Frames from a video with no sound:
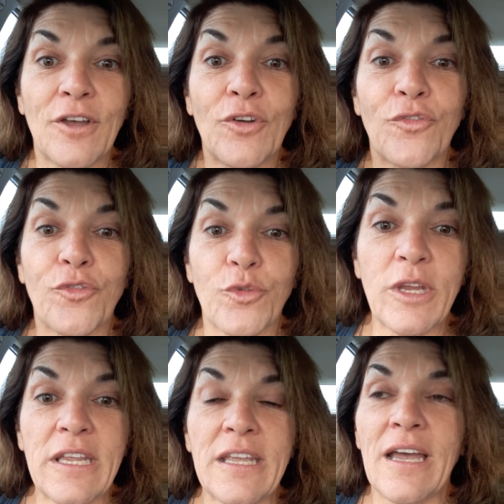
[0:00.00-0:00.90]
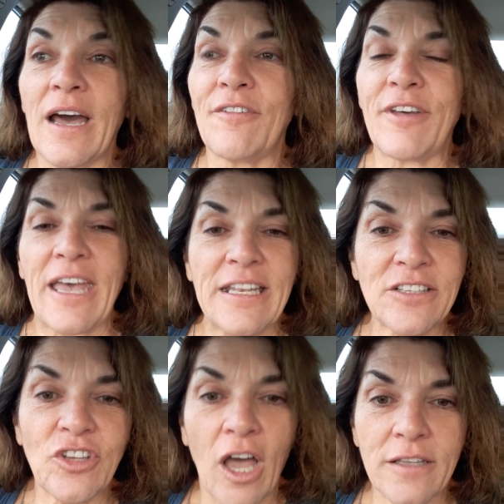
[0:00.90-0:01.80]
free of
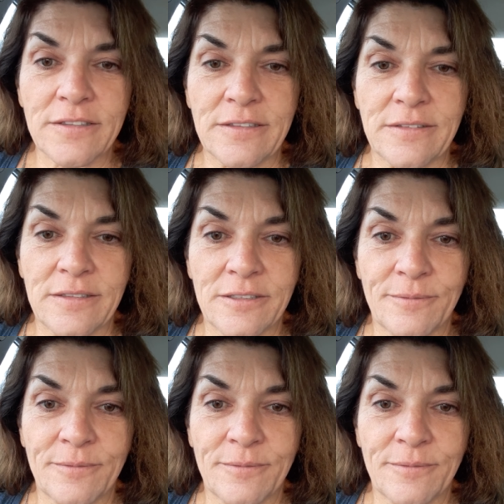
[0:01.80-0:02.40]
any toxins.